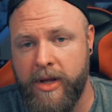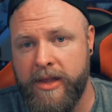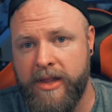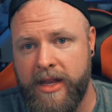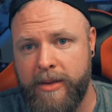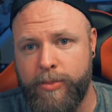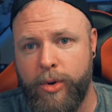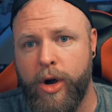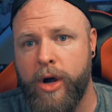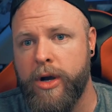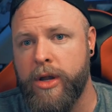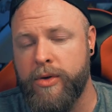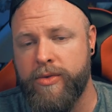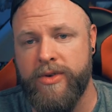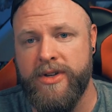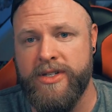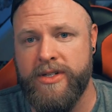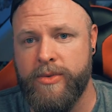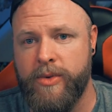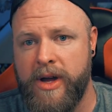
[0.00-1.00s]
I think part of the
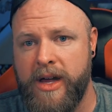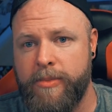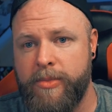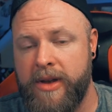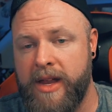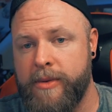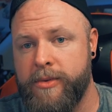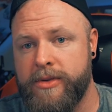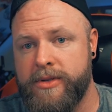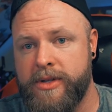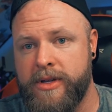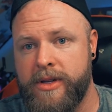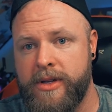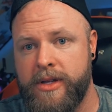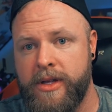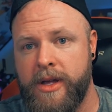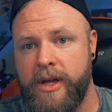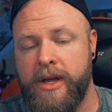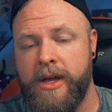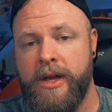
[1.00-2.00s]
reason why I've been able
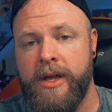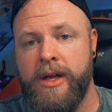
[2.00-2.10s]
to